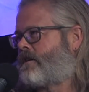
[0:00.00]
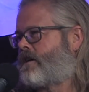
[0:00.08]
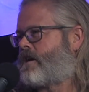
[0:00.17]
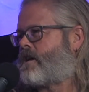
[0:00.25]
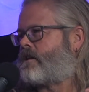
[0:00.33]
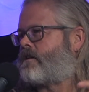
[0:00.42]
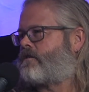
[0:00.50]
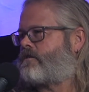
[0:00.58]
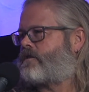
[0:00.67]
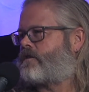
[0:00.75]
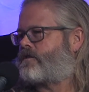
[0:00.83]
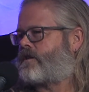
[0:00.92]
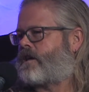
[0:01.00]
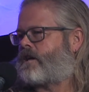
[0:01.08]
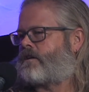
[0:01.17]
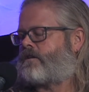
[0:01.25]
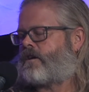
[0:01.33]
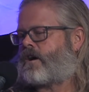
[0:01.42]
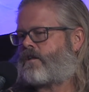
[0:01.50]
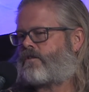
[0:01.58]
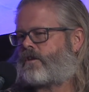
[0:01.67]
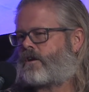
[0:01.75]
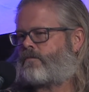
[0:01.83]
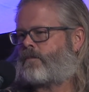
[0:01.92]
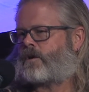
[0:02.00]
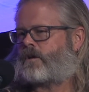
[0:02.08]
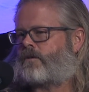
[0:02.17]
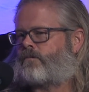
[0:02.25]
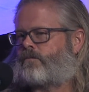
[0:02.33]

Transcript: And to say, no, I think I'm gonna